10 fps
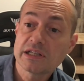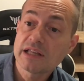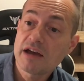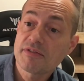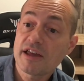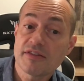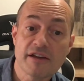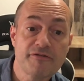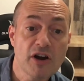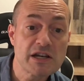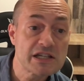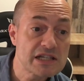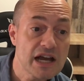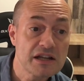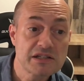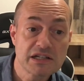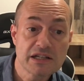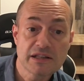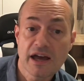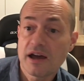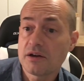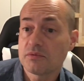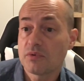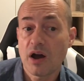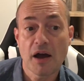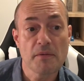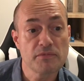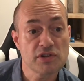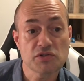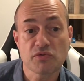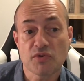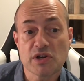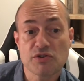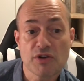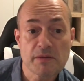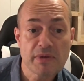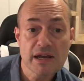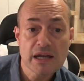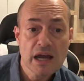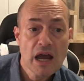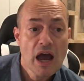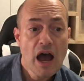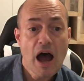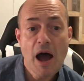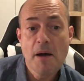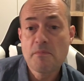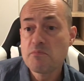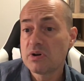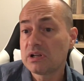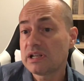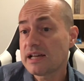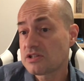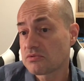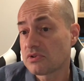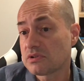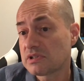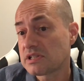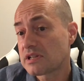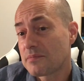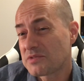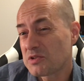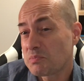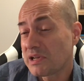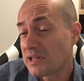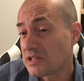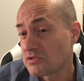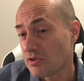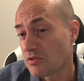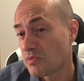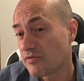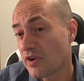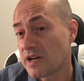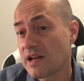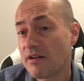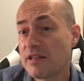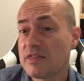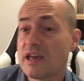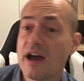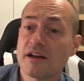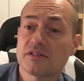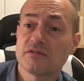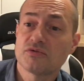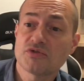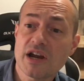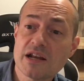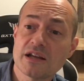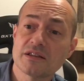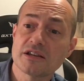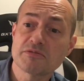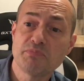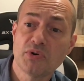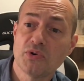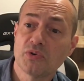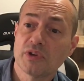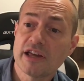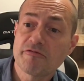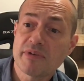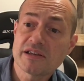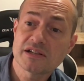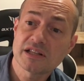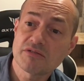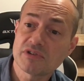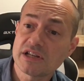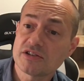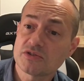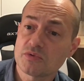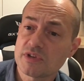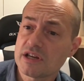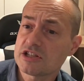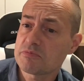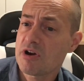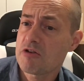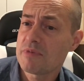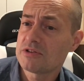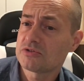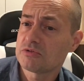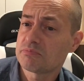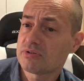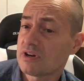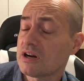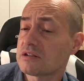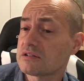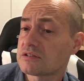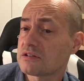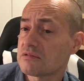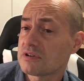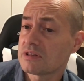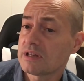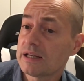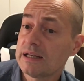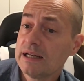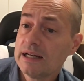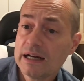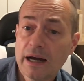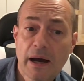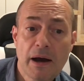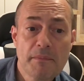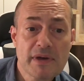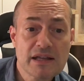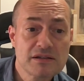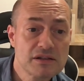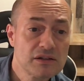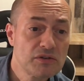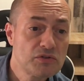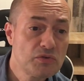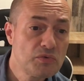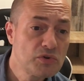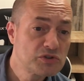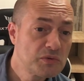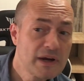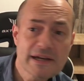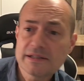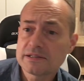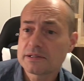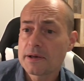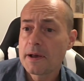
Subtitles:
in there, and they find a skeleton in there. So it's all very creepy. But later on, this comes into play later on, we find out in the act of draining this pool, they've basically released all the experimental piranhas that were in there into the local waterways